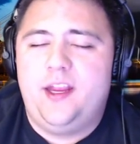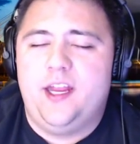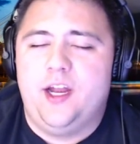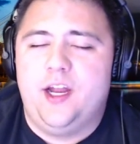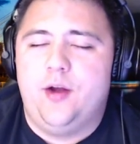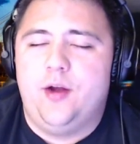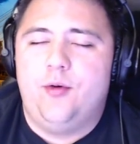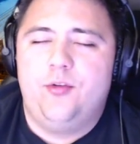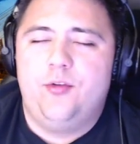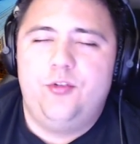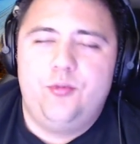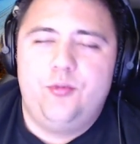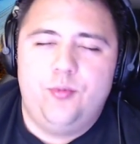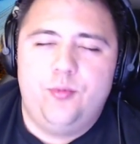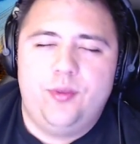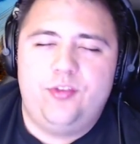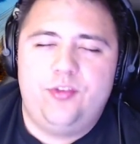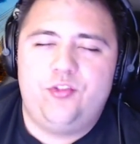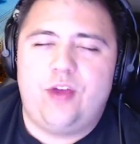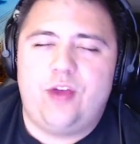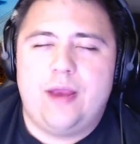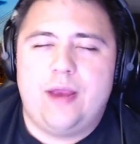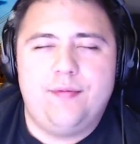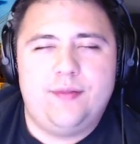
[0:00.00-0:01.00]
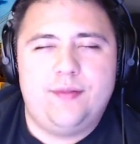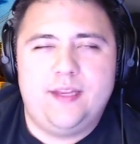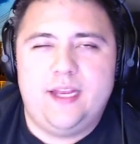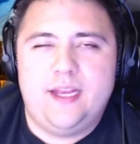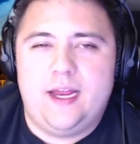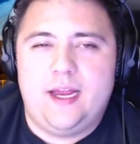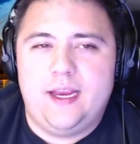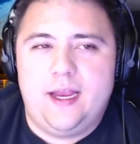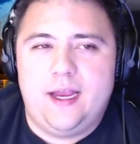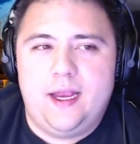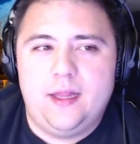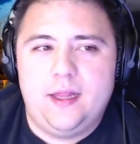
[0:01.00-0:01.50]
You know, with
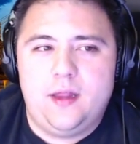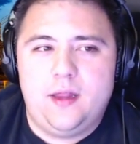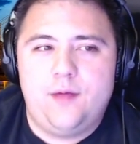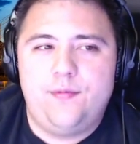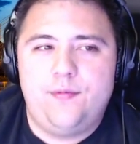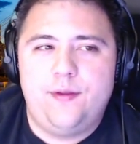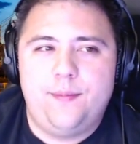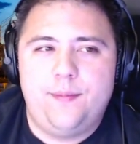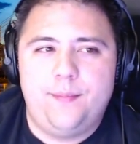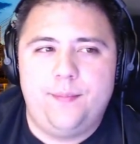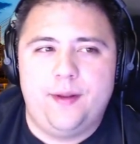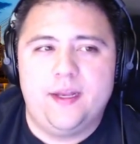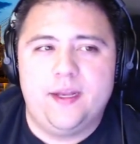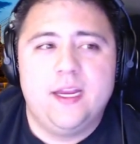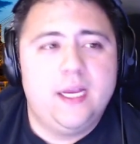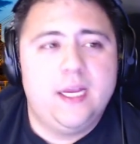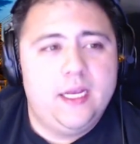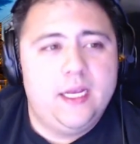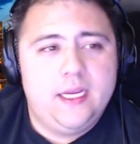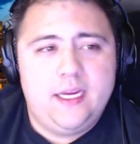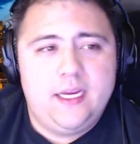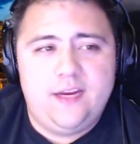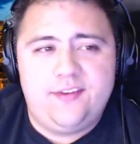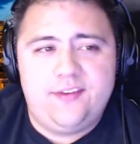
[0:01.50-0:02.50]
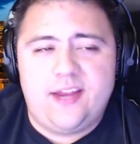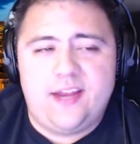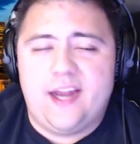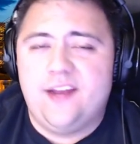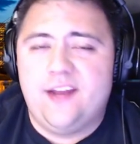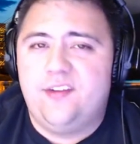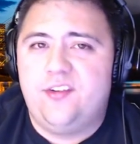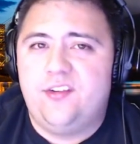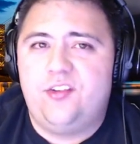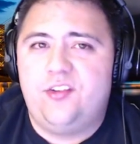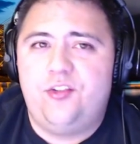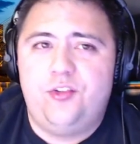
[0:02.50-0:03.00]
Shifley, I love him, but he's had
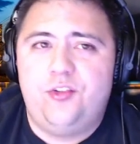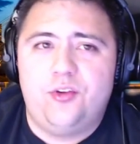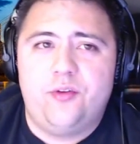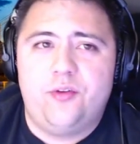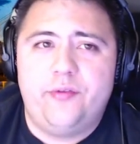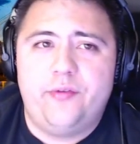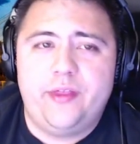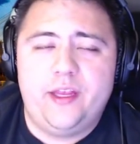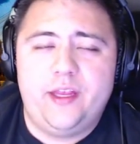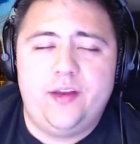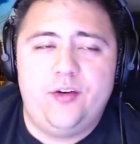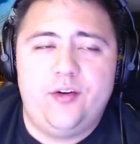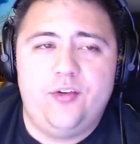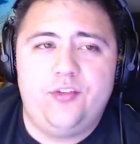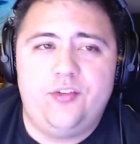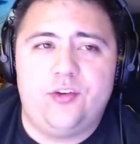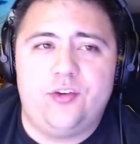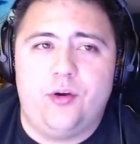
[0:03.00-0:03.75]
his issues over the years.